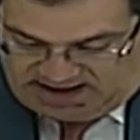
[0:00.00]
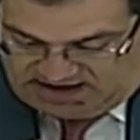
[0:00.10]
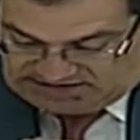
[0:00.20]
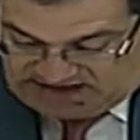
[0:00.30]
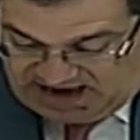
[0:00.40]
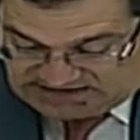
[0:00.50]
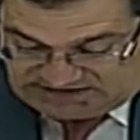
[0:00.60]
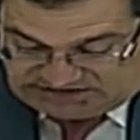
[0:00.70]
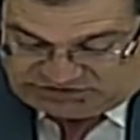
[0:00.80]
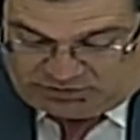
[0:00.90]
has
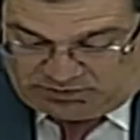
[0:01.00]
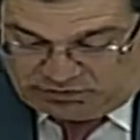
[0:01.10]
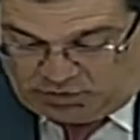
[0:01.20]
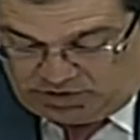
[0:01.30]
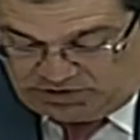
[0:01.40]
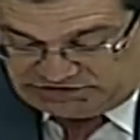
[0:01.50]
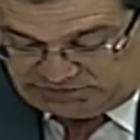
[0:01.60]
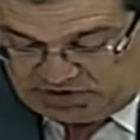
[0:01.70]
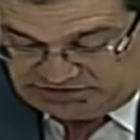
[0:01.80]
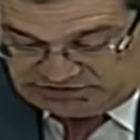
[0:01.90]
access to
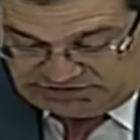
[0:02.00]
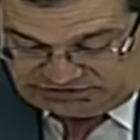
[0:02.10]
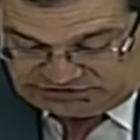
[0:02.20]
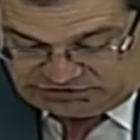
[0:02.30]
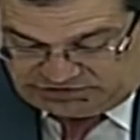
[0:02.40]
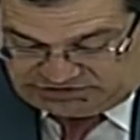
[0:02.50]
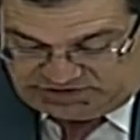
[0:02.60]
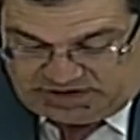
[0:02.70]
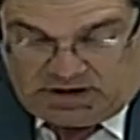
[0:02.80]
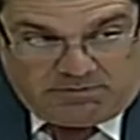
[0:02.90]
employer-sponsored
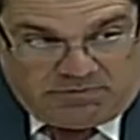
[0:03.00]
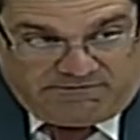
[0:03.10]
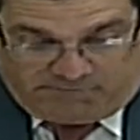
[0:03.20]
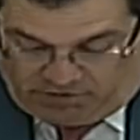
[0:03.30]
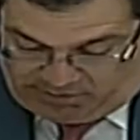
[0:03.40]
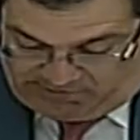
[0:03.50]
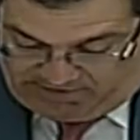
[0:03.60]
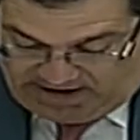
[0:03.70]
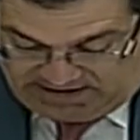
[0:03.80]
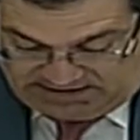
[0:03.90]
insurance before
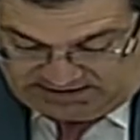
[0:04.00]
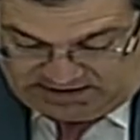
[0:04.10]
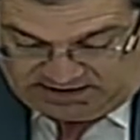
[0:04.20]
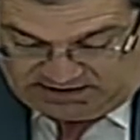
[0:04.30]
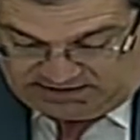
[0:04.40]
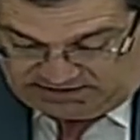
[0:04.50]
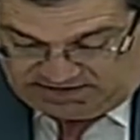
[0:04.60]
providing uh,